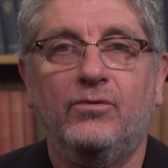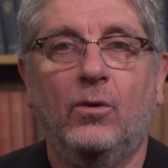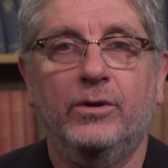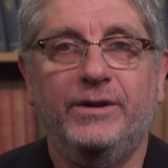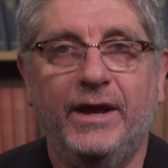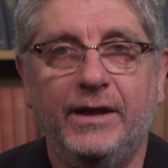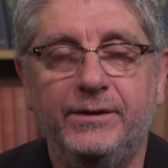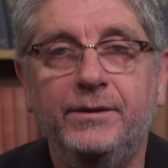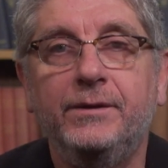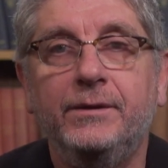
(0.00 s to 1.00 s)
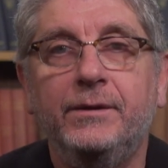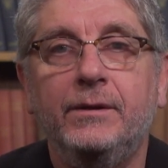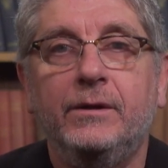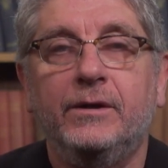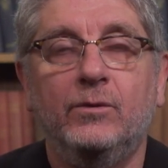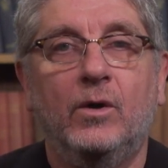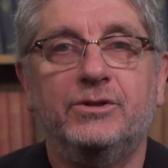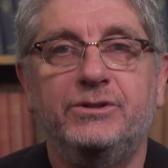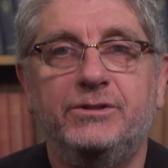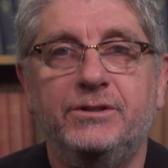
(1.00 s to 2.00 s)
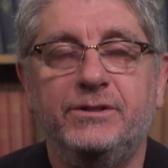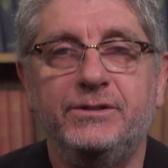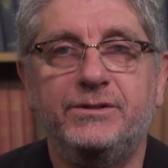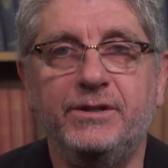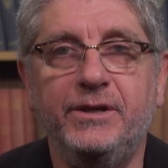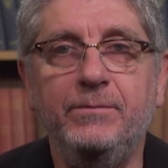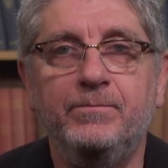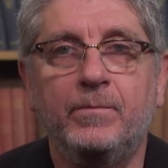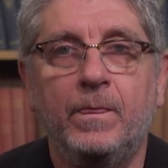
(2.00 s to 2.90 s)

four dead in Washington, D.C.